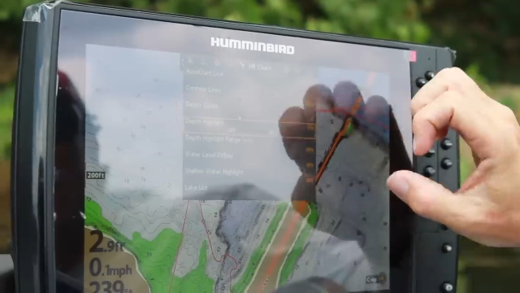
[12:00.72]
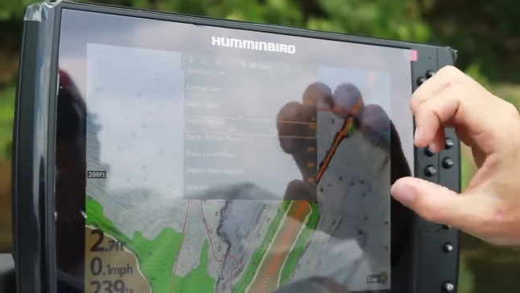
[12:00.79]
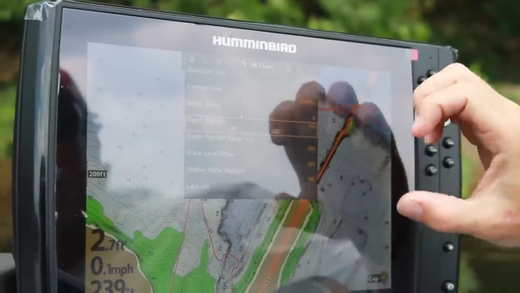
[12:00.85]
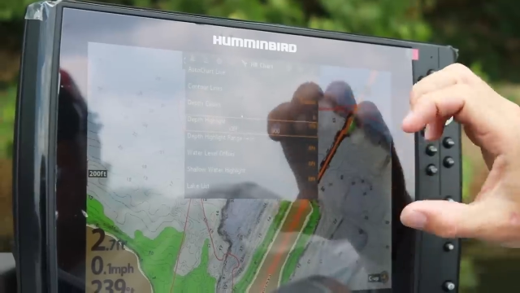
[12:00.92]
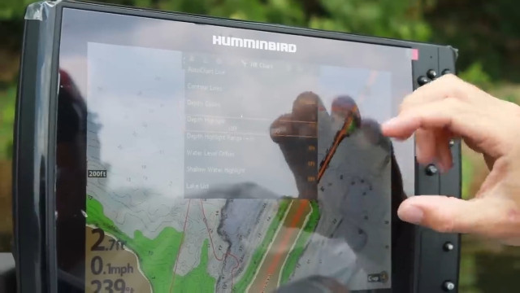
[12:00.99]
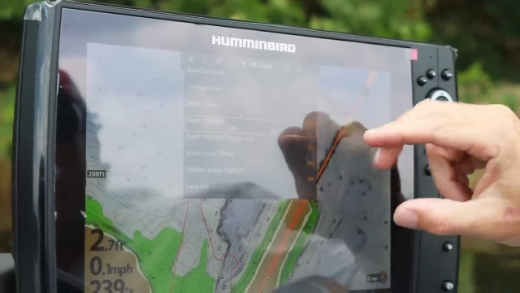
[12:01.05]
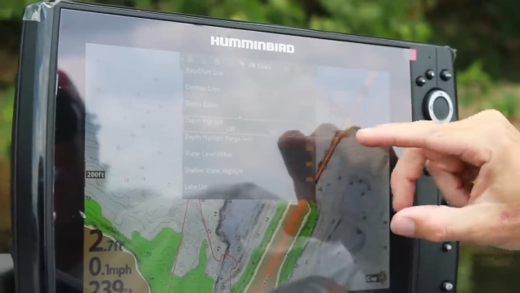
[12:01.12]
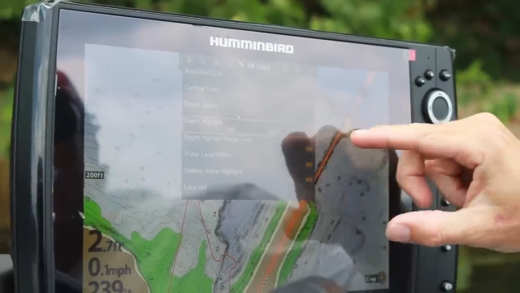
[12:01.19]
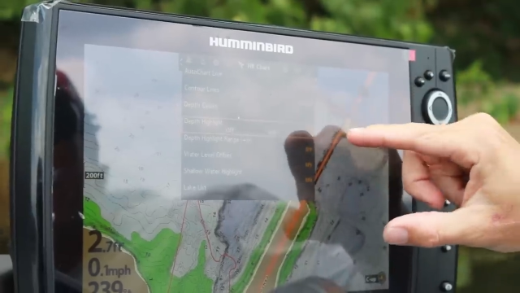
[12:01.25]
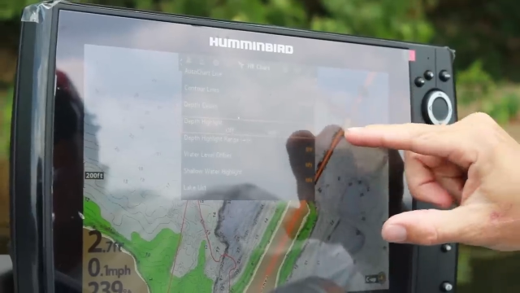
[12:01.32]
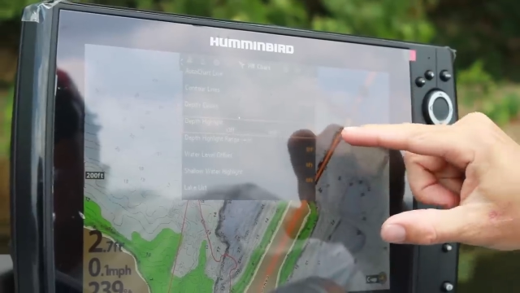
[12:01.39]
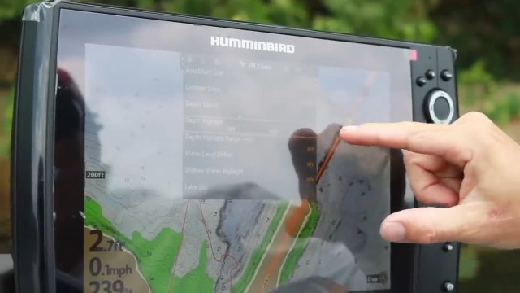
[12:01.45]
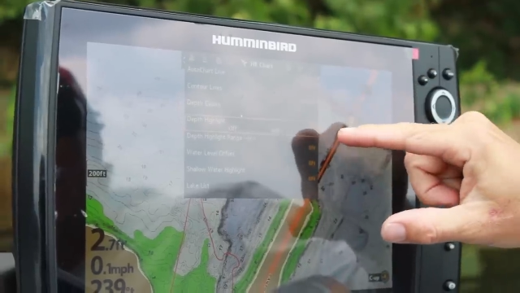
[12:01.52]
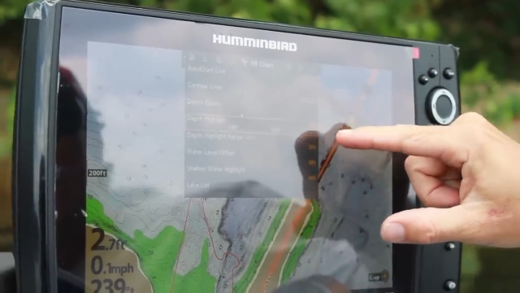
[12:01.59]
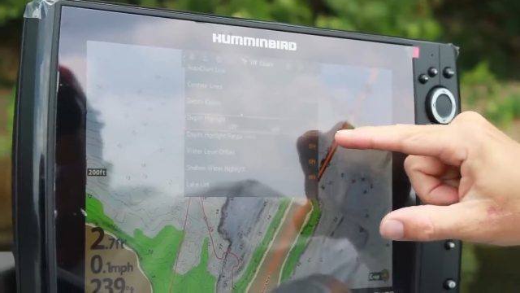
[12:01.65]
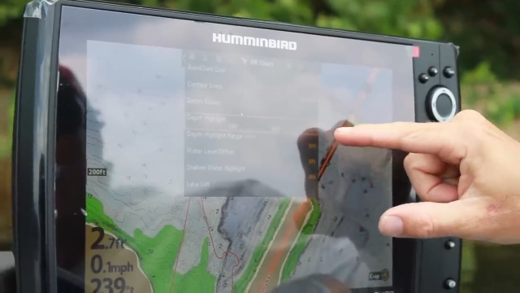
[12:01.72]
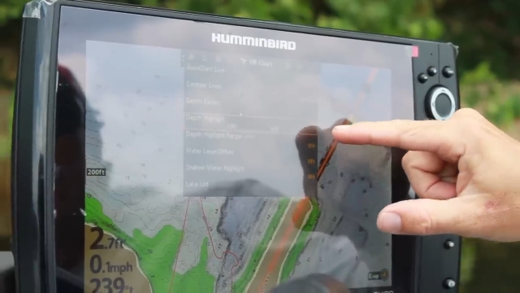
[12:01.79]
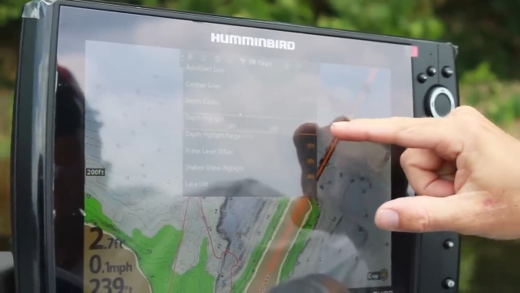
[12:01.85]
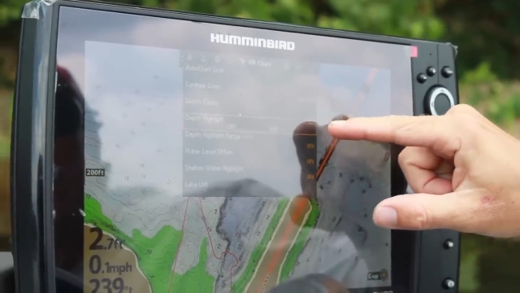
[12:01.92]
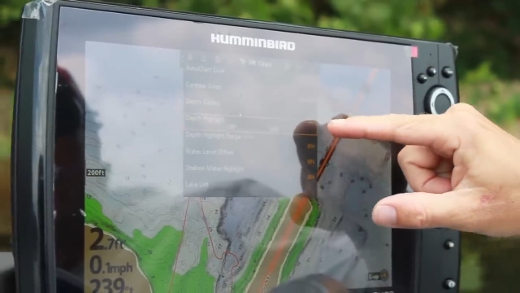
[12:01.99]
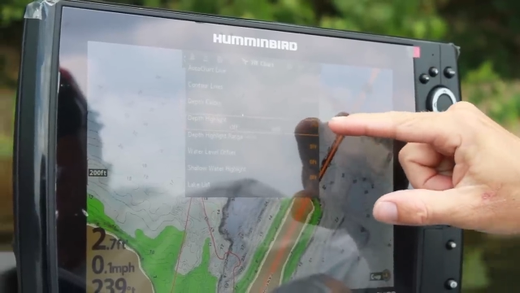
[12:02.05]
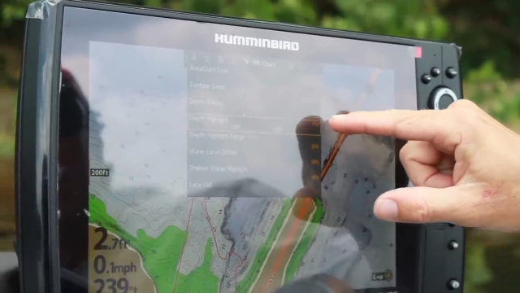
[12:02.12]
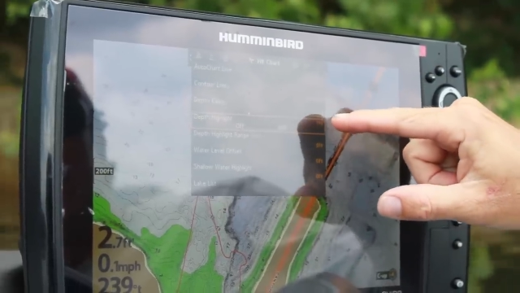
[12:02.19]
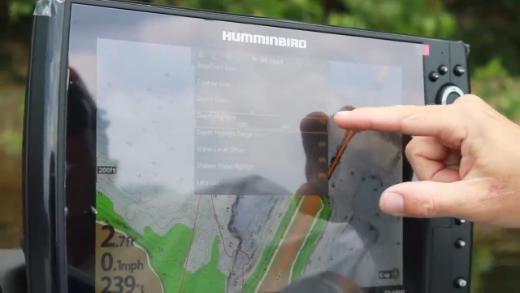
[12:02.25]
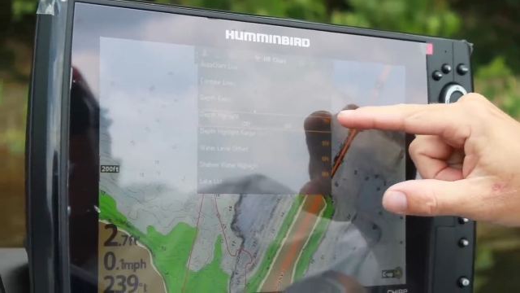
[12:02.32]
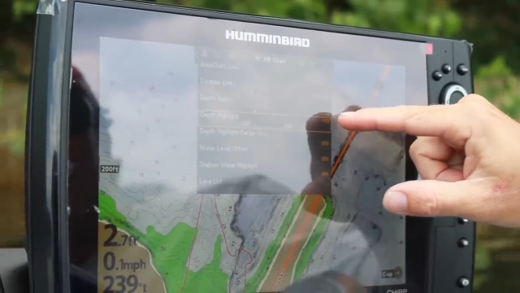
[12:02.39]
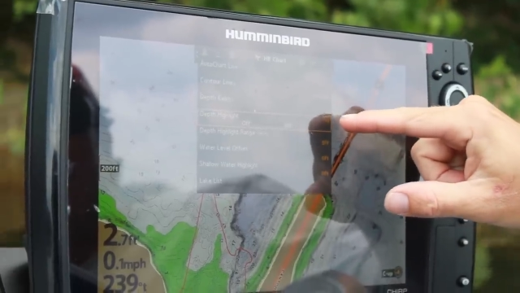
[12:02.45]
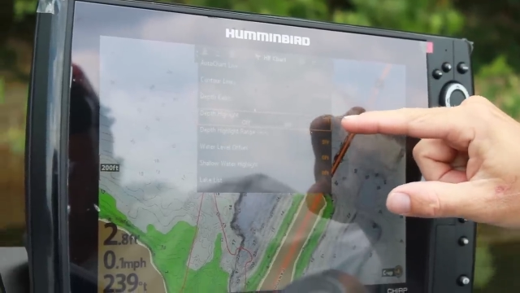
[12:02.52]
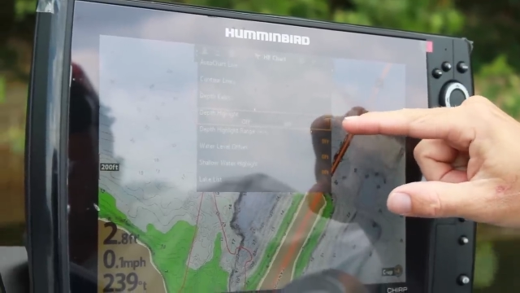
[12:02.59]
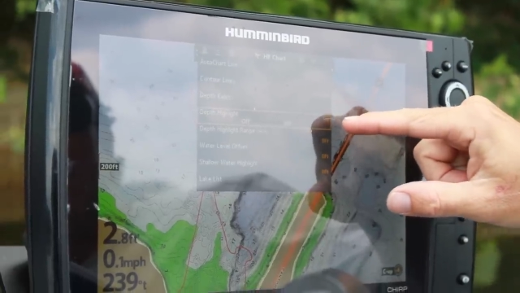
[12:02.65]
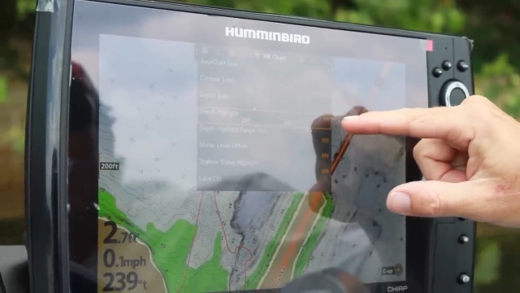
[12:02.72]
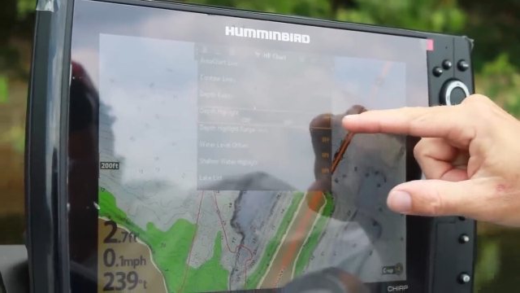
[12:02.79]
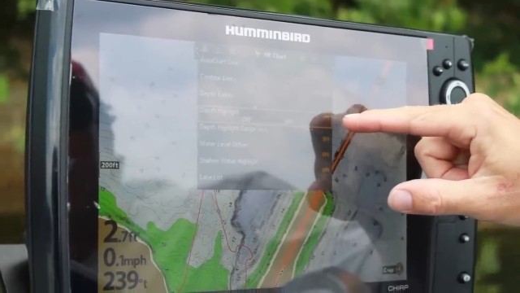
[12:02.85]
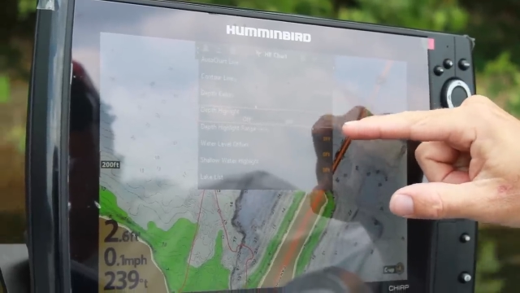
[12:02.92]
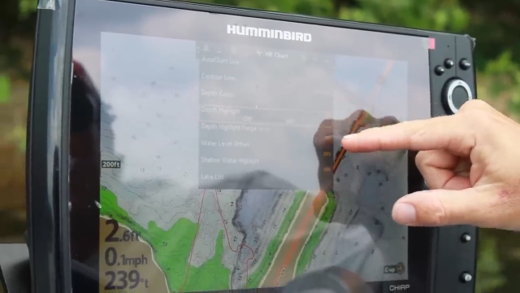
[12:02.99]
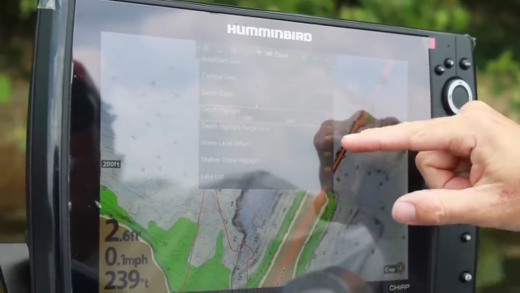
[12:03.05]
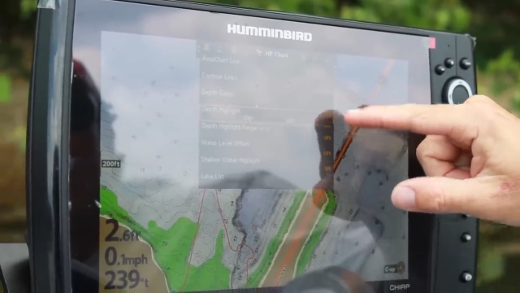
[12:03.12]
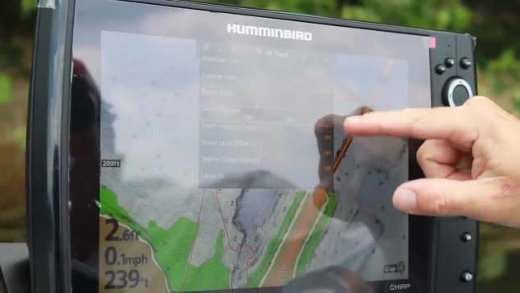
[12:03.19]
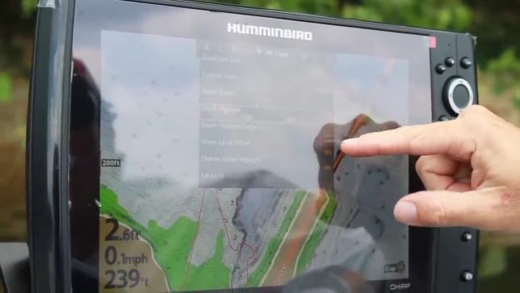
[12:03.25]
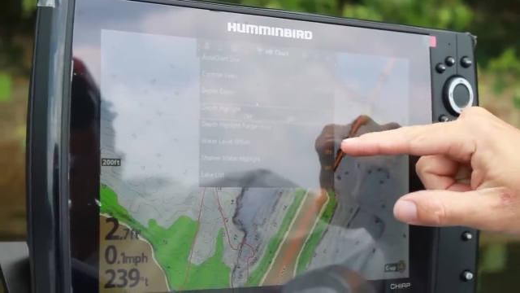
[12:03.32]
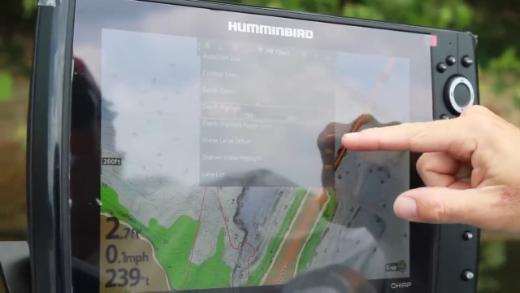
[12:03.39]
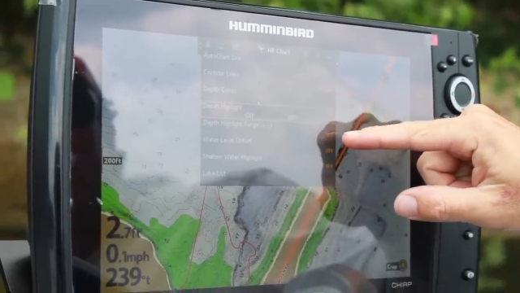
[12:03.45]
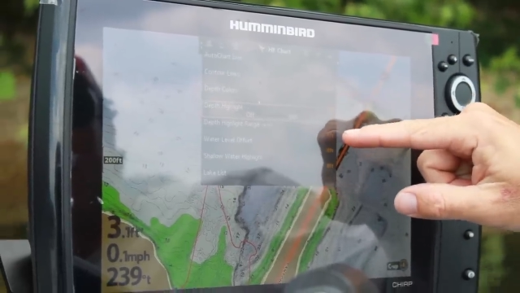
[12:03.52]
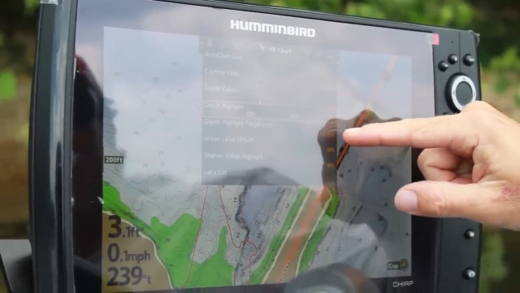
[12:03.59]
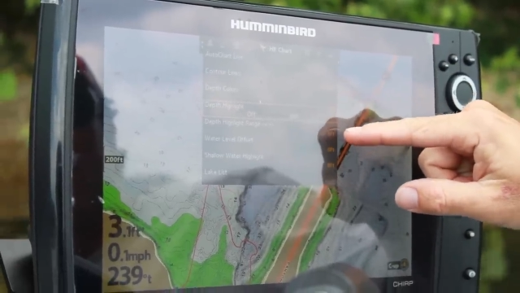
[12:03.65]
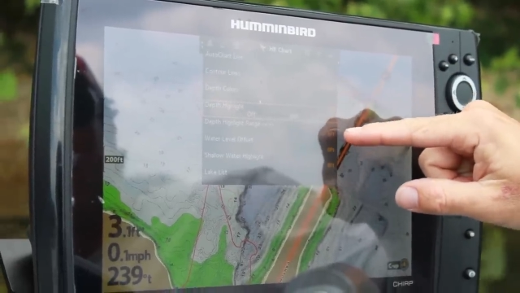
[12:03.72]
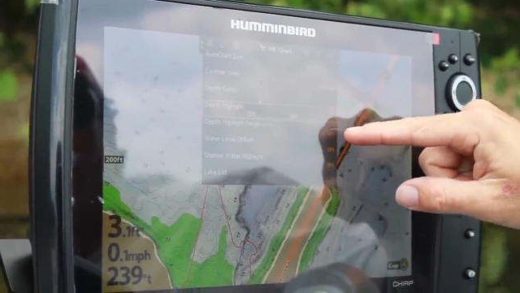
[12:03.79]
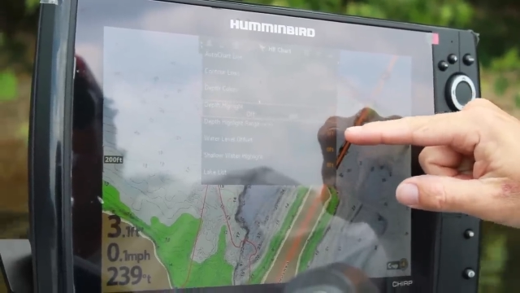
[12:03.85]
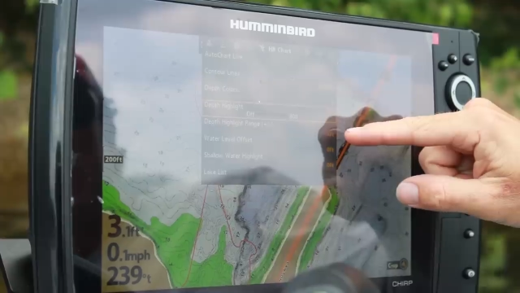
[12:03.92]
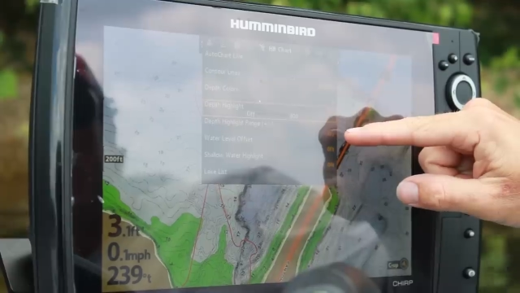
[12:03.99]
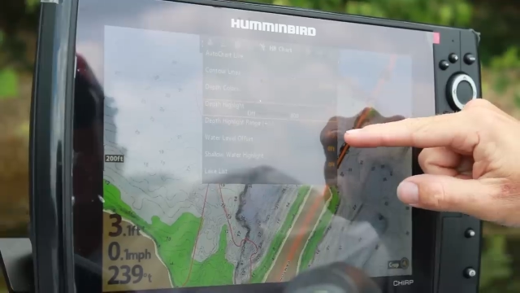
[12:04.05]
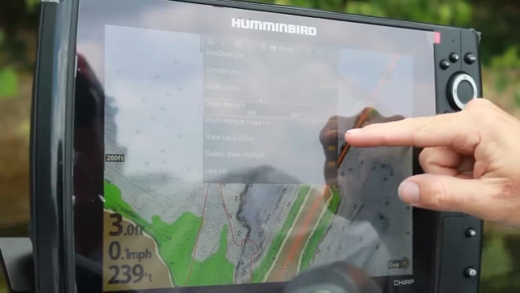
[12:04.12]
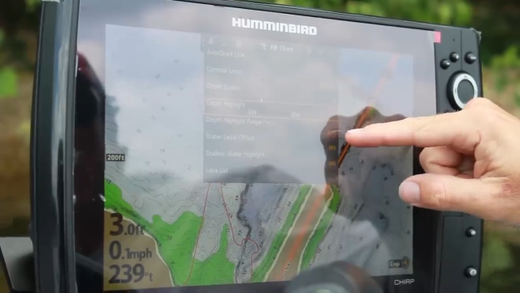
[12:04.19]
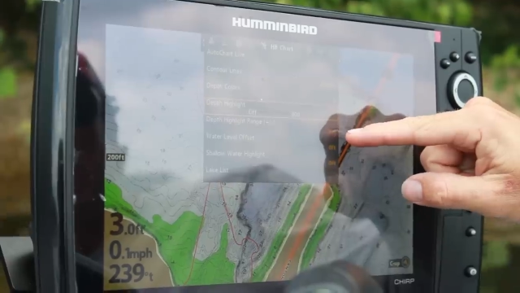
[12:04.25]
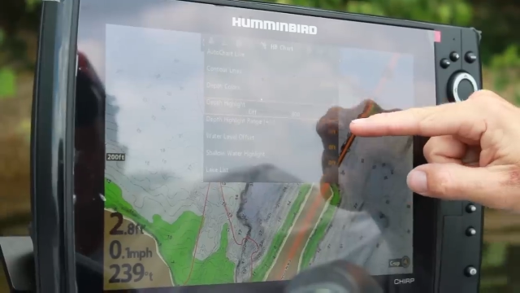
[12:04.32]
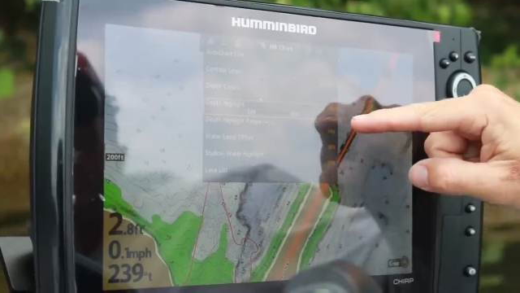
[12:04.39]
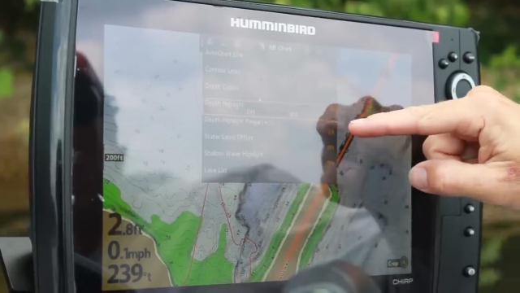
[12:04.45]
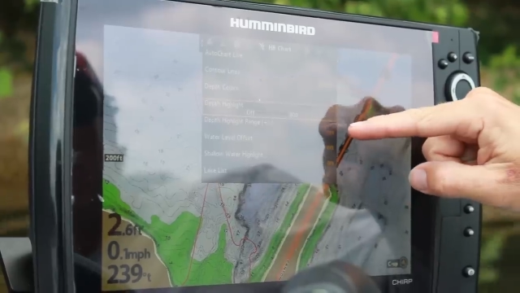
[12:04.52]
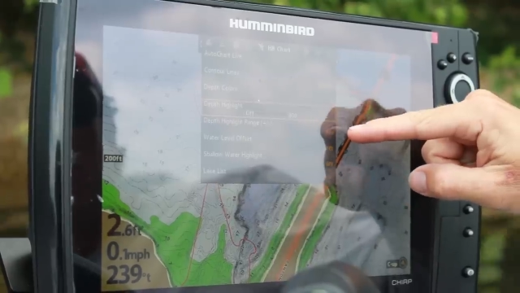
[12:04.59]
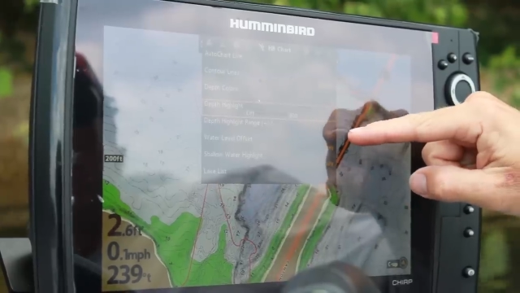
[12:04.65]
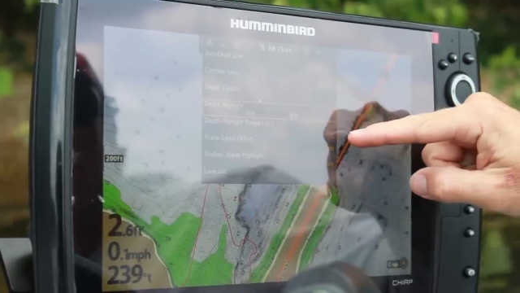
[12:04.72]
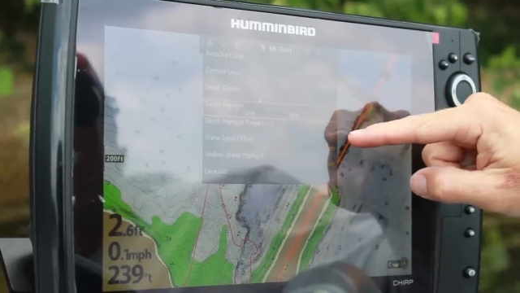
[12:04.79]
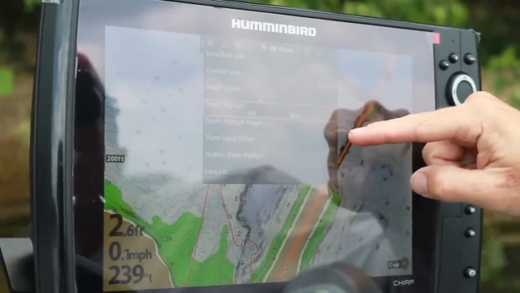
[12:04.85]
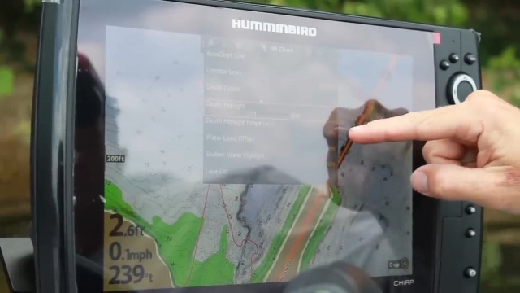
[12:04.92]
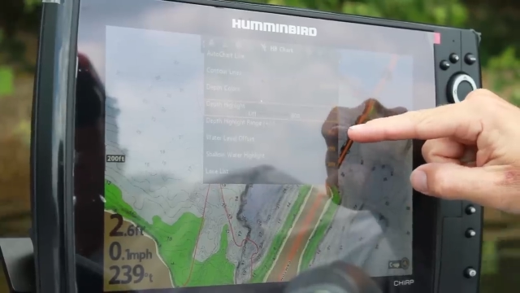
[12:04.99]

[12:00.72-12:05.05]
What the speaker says: No face is visible, so there are no lips to read.